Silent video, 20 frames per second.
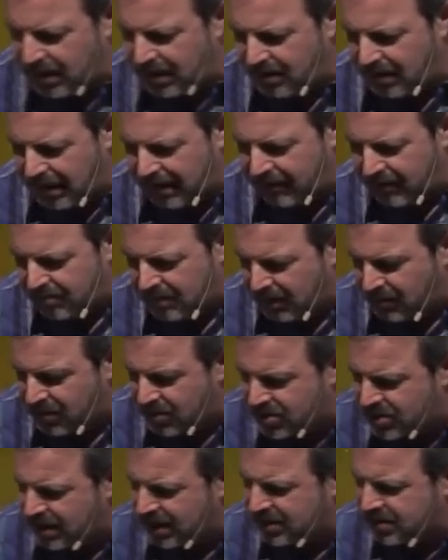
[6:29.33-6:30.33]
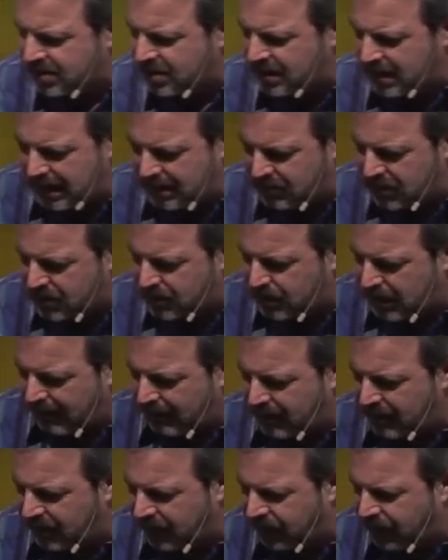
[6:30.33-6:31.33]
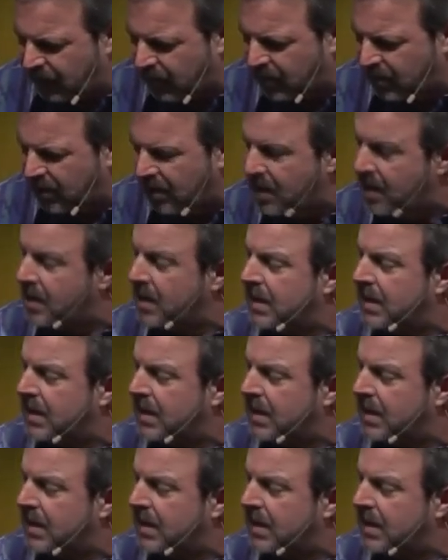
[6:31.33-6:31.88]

And I remember Jason, he was probably four.